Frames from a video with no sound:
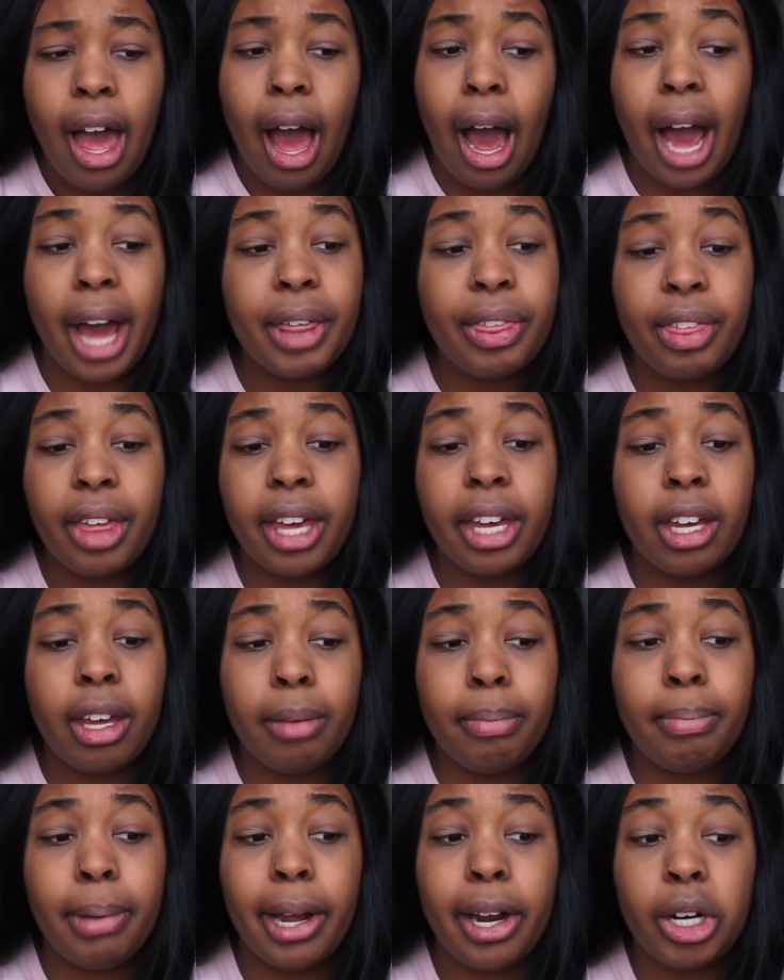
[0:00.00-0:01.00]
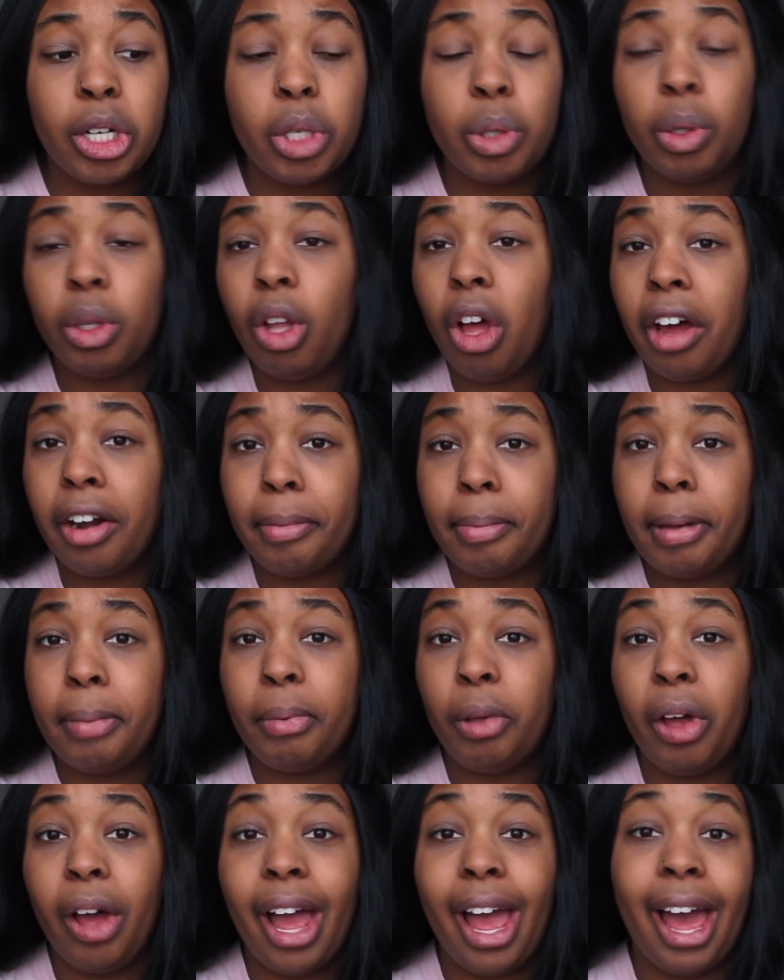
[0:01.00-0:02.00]
I think compared to a lot of
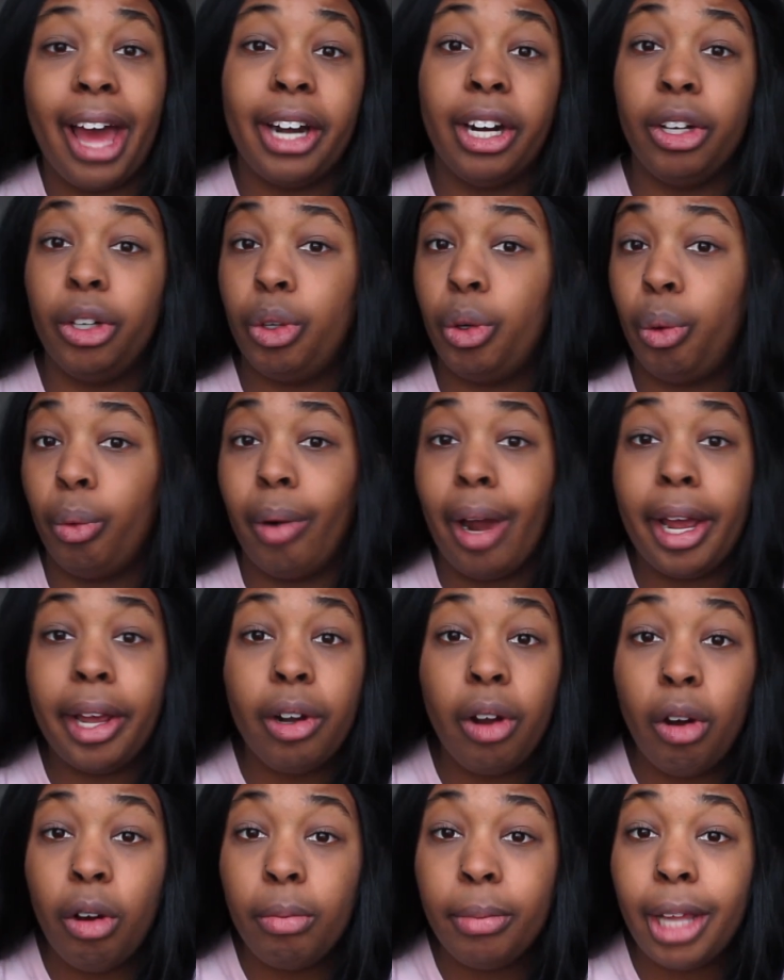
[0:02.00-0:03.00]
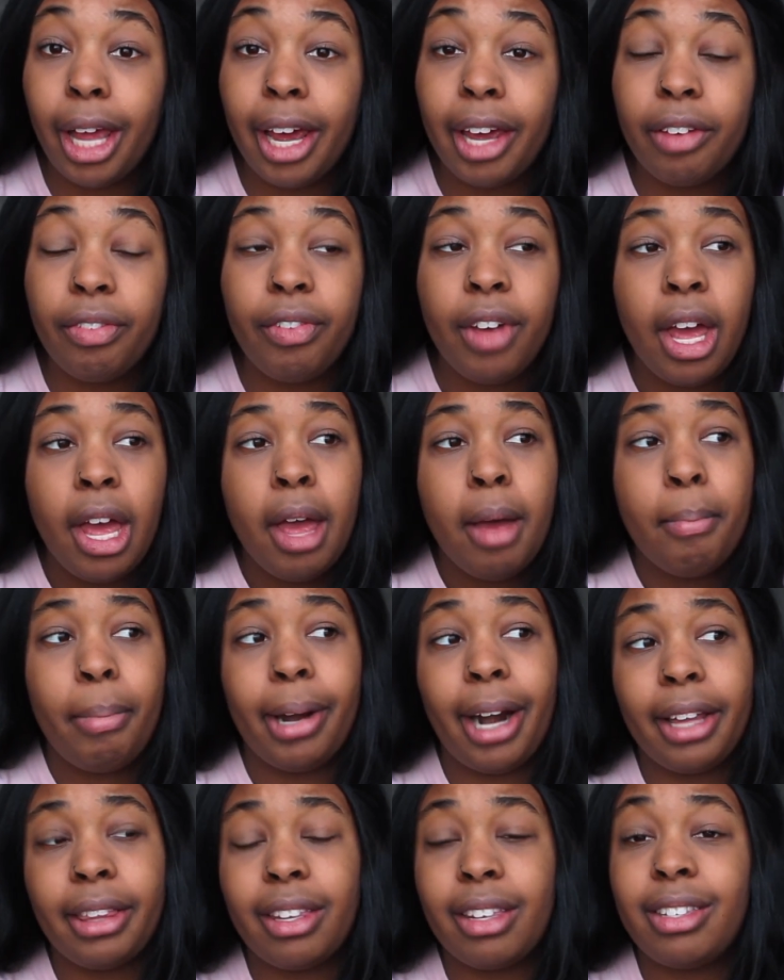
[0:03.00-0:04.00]
people, I had a great home life,
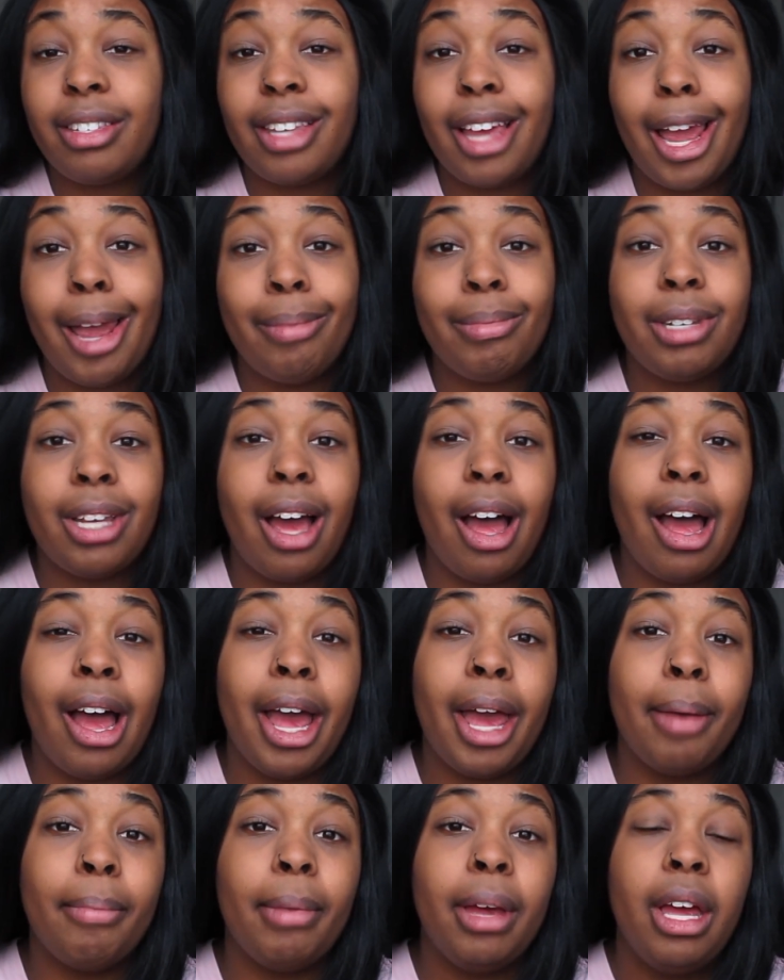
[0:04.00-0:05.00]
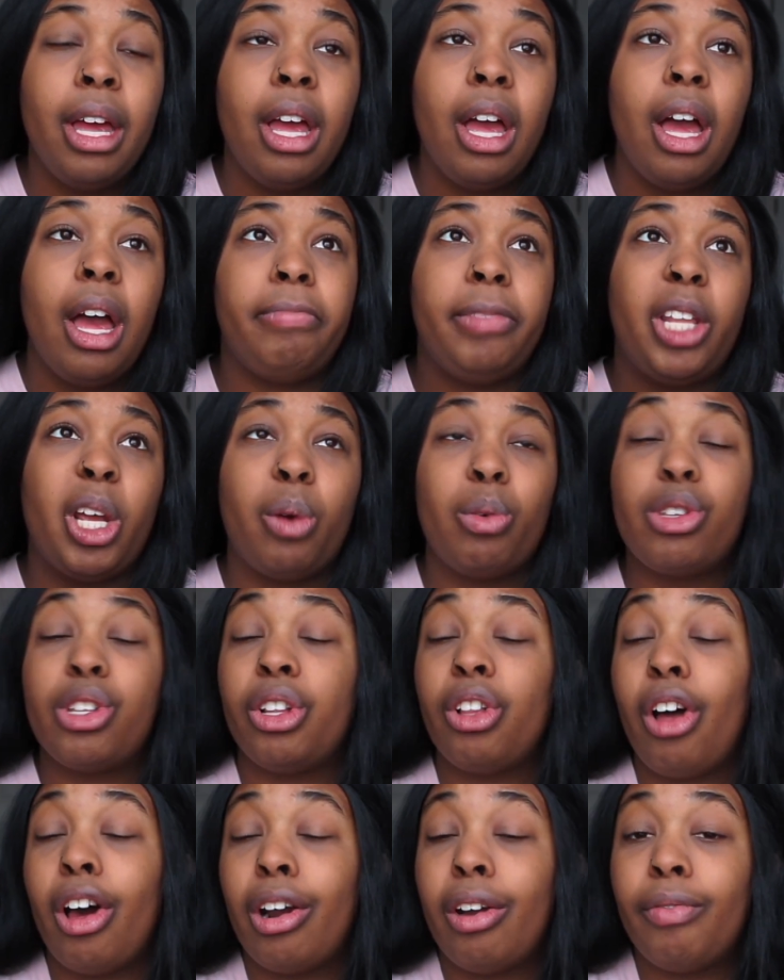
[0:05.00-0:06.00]
but at the same time, there was a
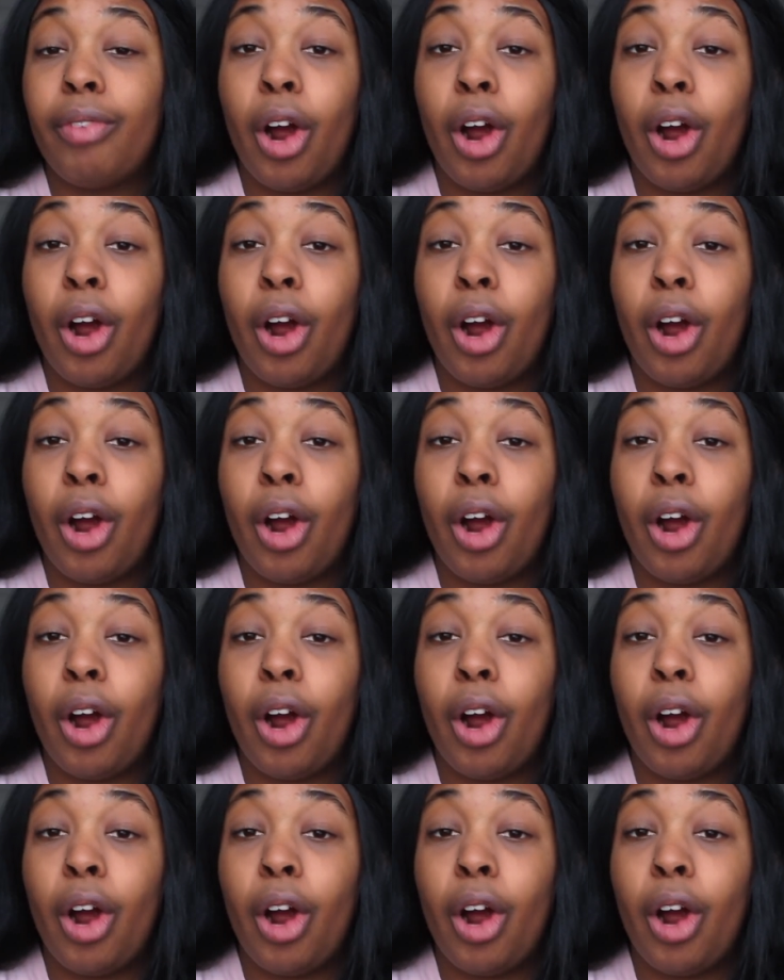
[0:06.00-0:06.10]
lot of